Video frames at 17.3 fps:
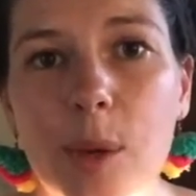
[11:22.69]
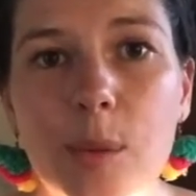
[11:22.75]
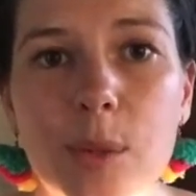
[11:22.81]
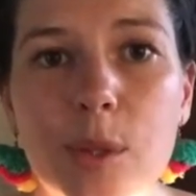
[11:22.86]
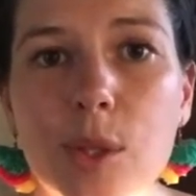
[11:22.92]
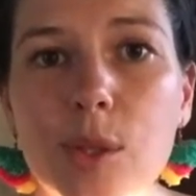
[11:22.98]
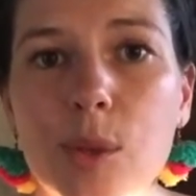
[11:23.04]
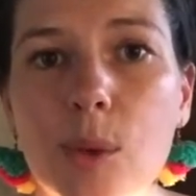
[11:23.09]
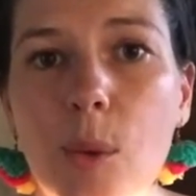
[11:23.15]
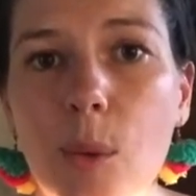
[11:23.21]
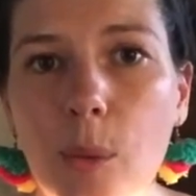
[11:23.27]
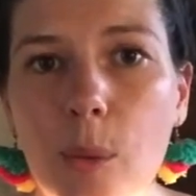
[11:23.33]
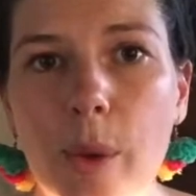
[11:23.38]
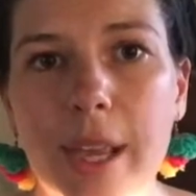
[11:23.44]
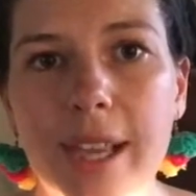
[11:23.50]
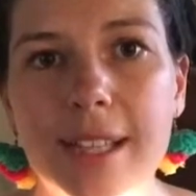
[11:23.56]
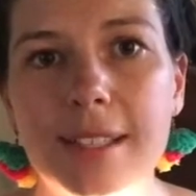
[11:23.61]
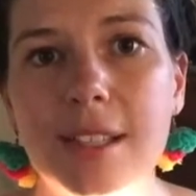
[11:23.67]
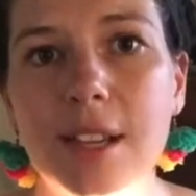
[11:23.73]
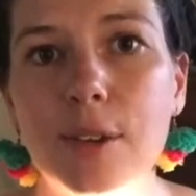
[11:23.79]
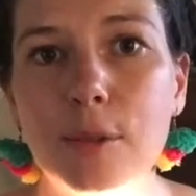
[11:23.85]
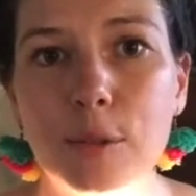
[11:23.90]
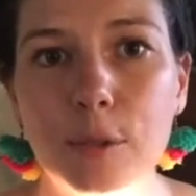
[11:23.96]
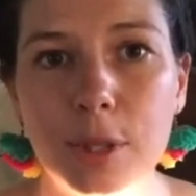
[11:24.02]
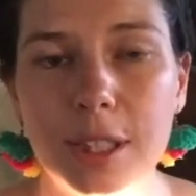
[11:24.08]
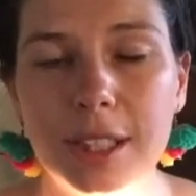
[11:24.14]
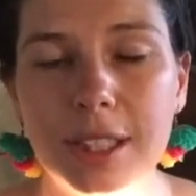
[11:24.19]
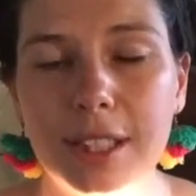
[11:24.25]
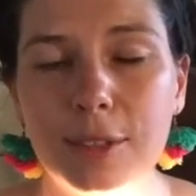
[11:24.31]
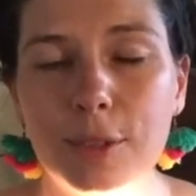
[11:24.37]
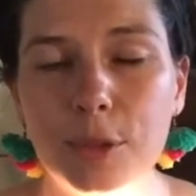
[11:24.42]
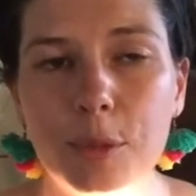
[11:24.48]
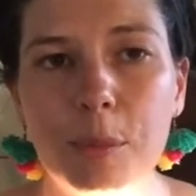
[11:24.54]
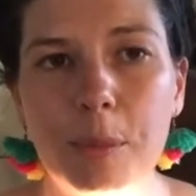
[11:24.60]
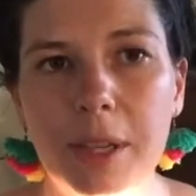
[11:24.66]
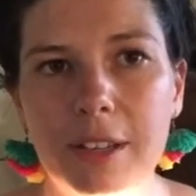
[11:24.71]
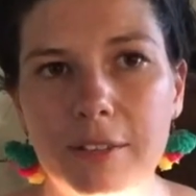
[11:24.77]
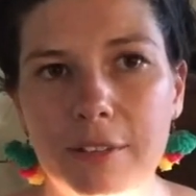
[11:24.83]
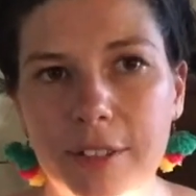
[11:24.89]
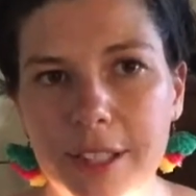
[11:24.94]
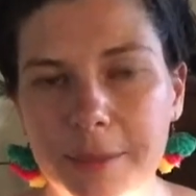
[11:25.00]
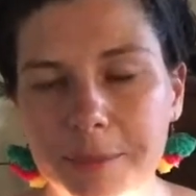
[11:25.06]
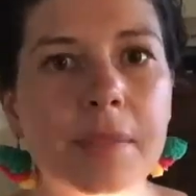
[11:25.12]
which is always a really good benefit.